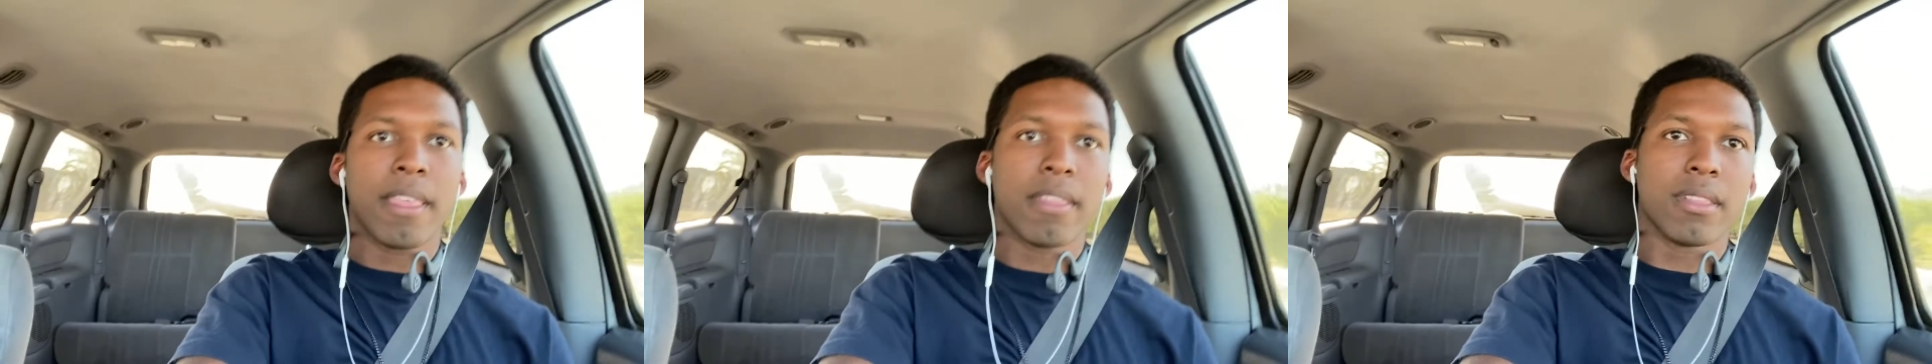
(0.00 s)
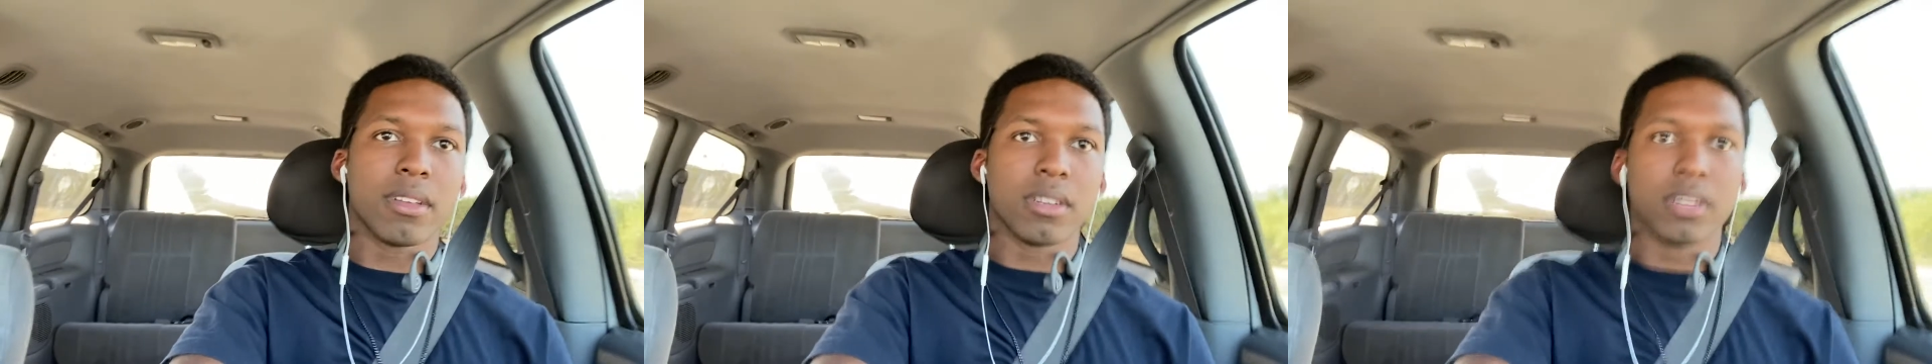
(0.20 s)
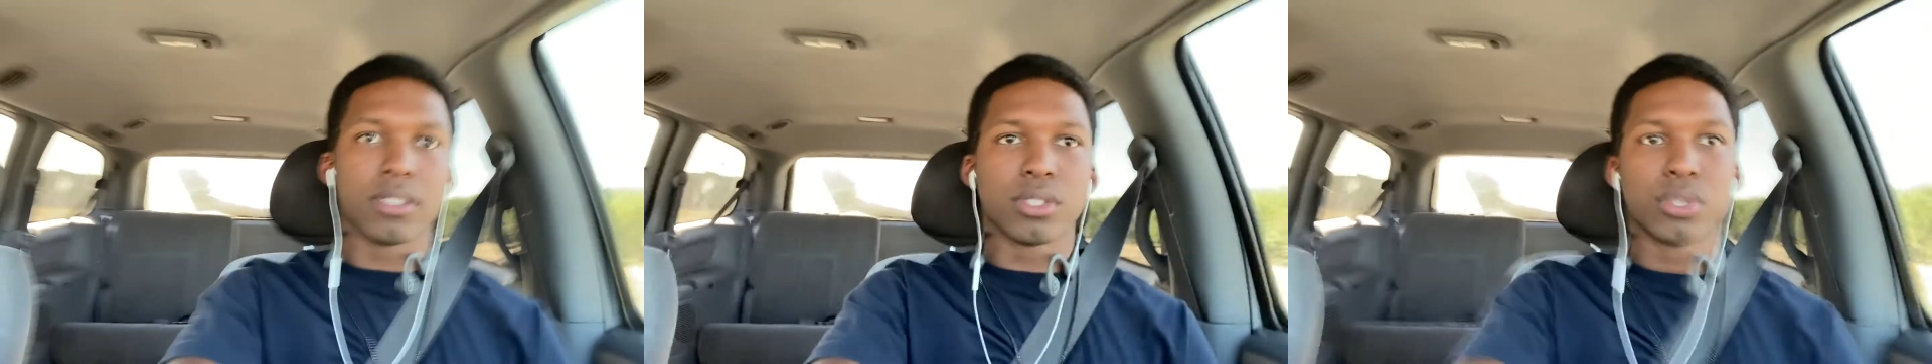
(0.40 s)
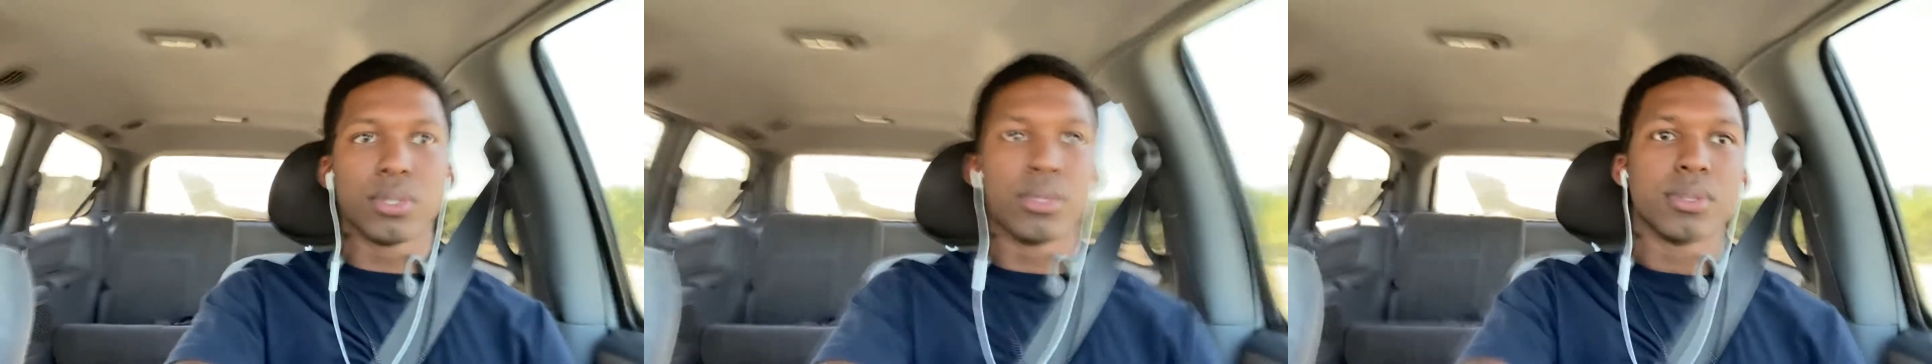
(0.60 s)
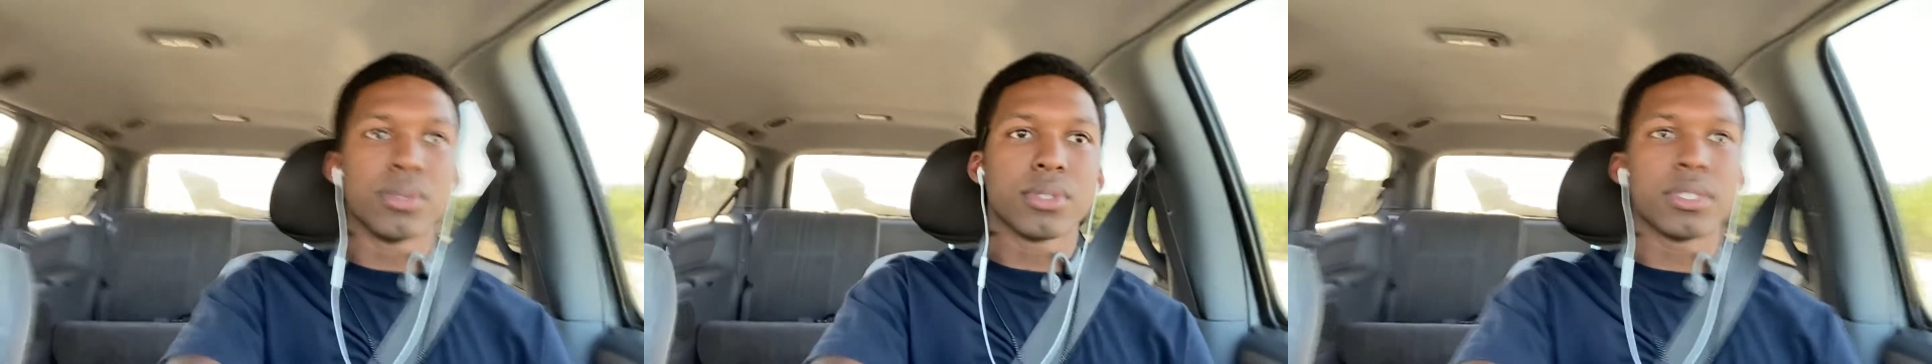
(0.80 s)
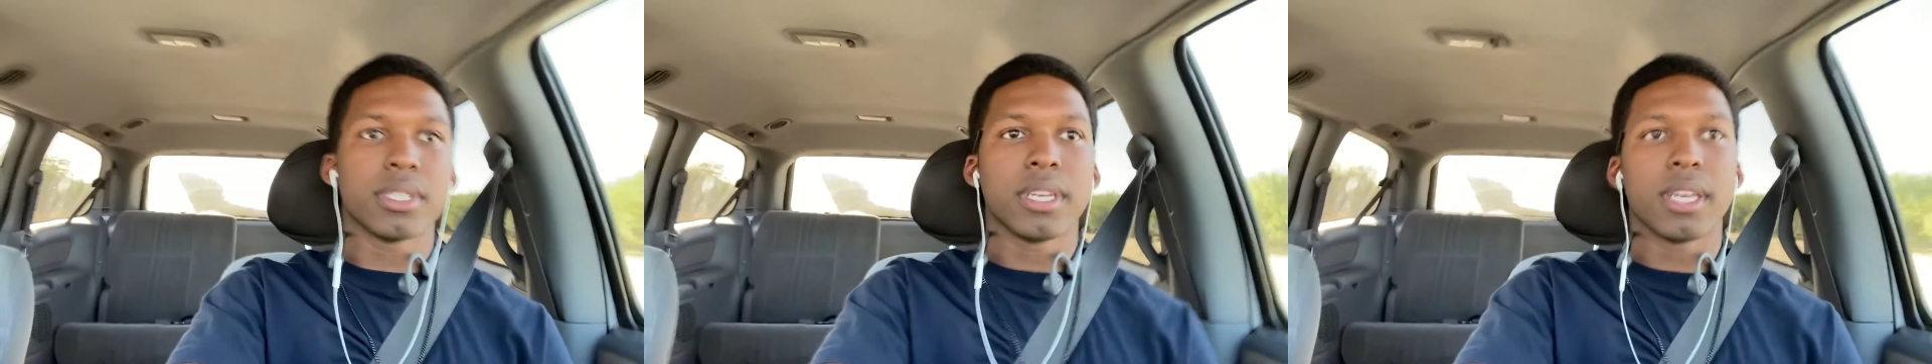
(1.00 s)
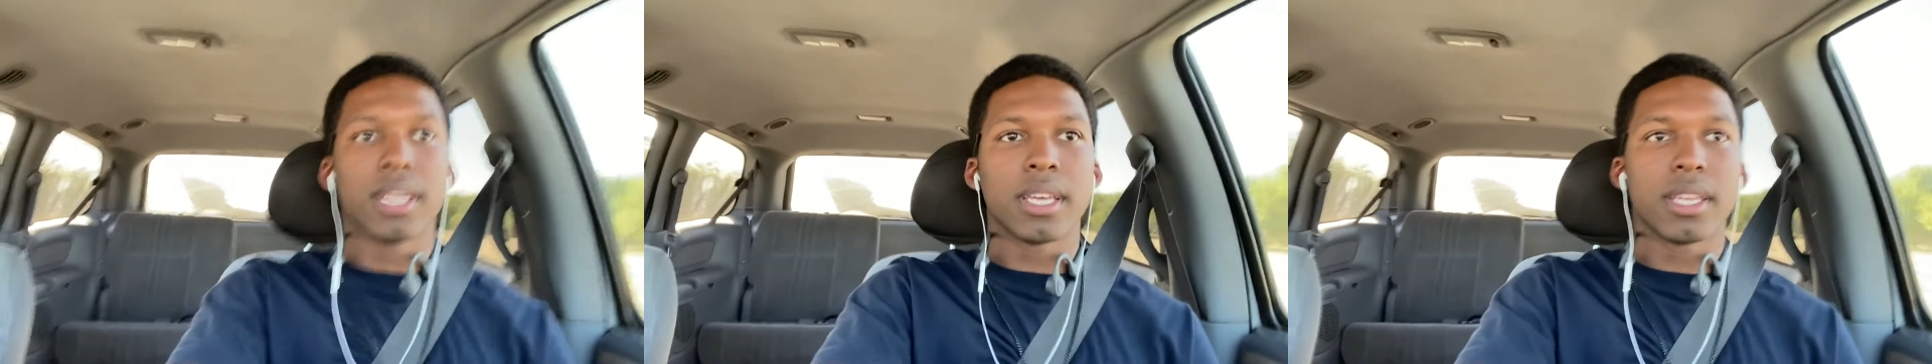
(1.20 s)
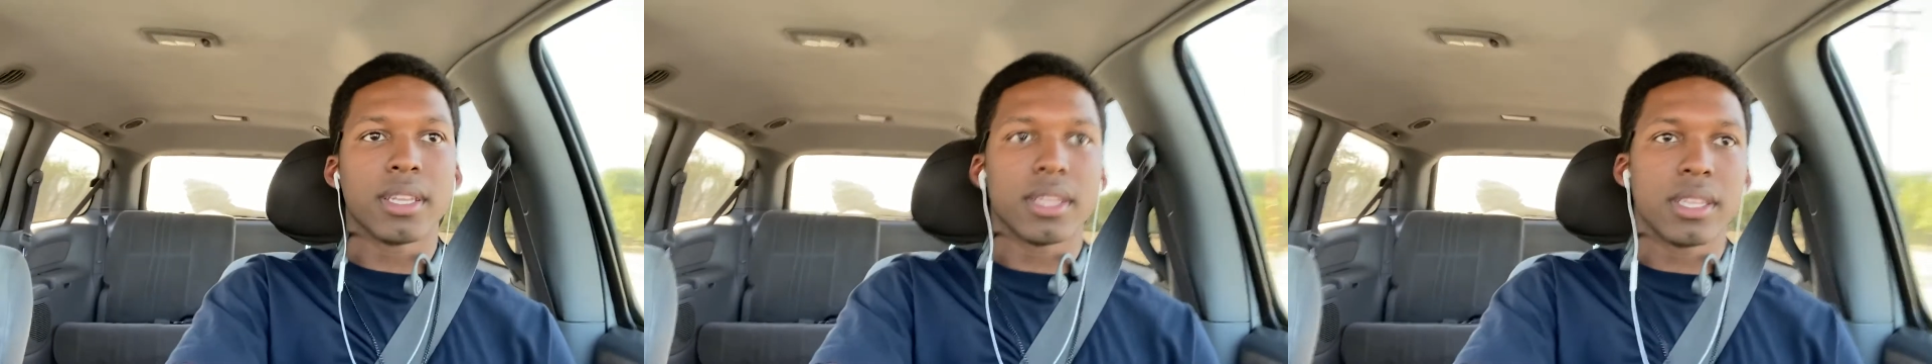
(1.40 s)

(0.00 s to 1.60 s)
the tools and